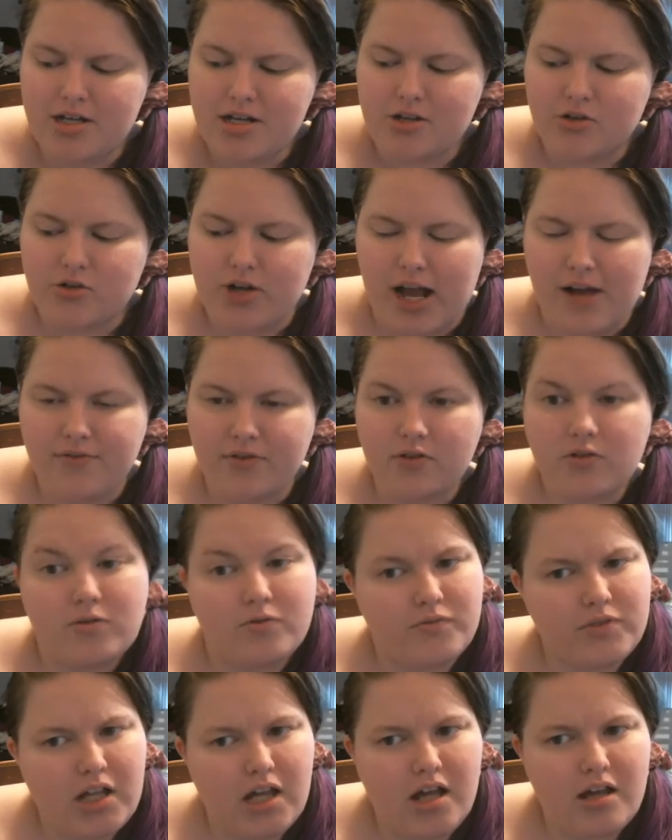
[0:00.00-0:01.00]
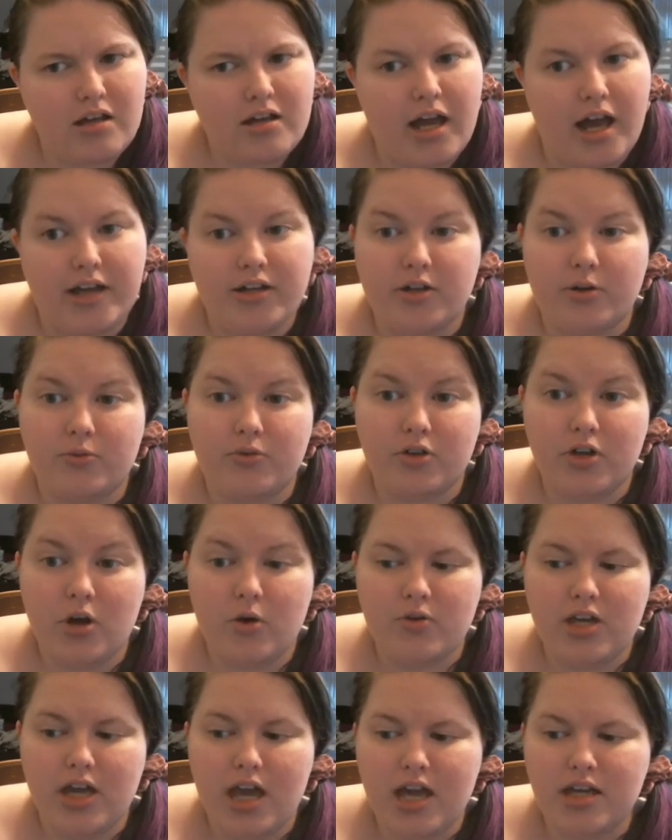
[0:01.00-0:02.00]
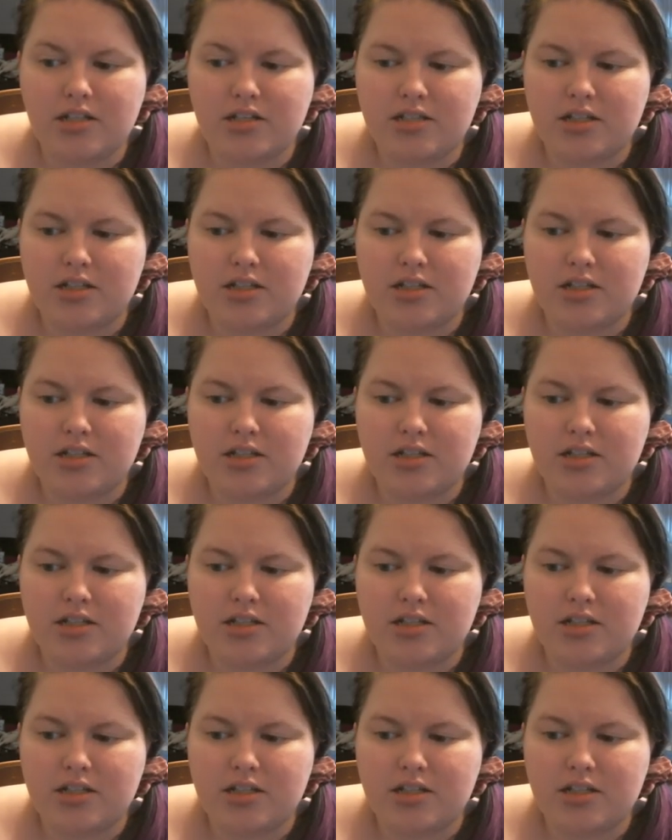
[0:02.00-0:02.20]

travel vlog. I don't know yet.